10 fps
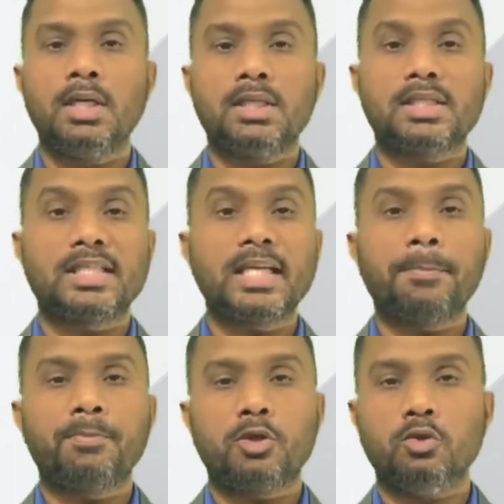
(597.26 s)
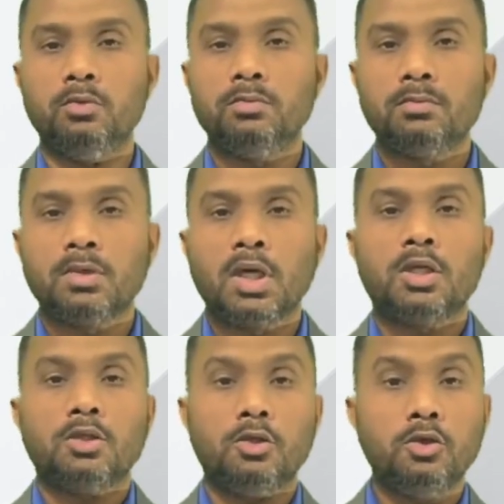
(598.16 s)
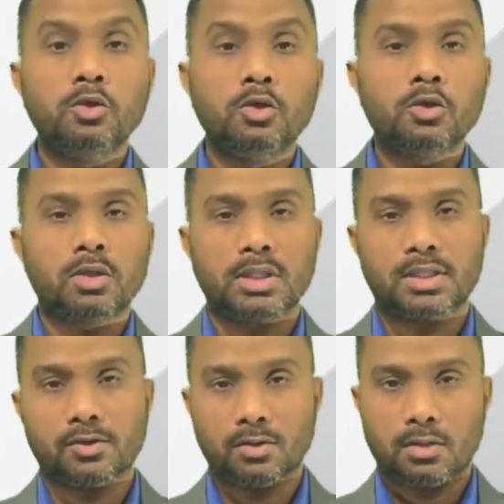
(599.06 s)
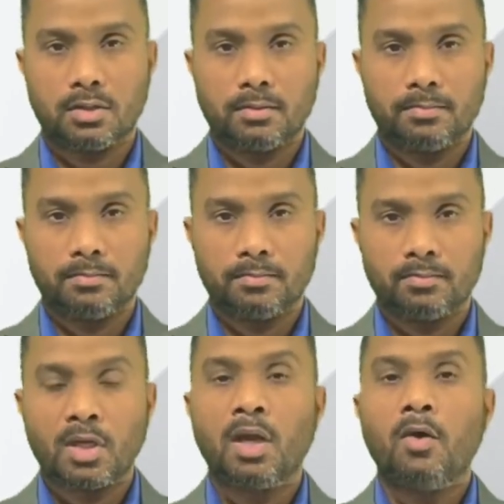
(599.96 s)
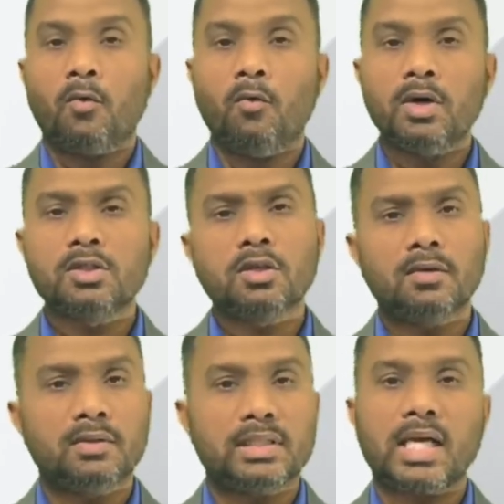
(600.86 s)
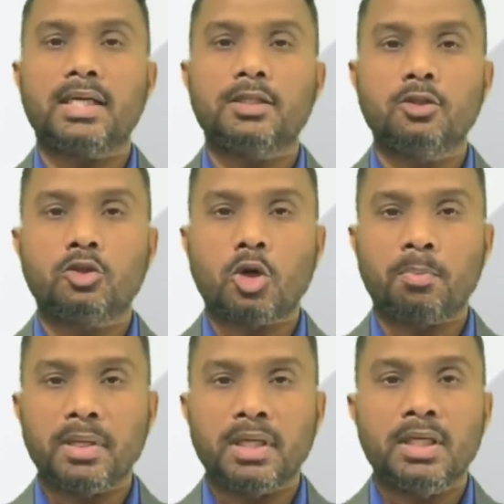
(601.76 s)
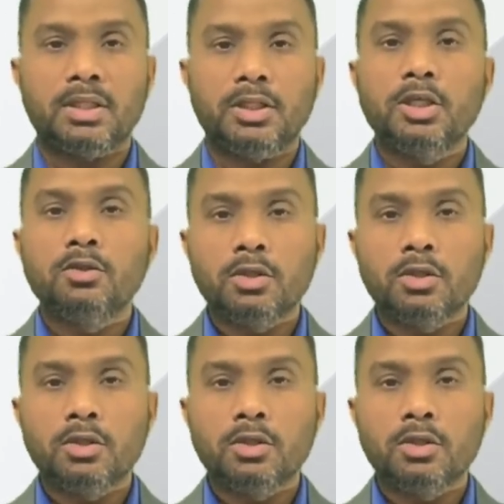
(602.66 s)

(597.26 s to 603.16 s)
Step 2. Do your research. Once you have decided the topic, then you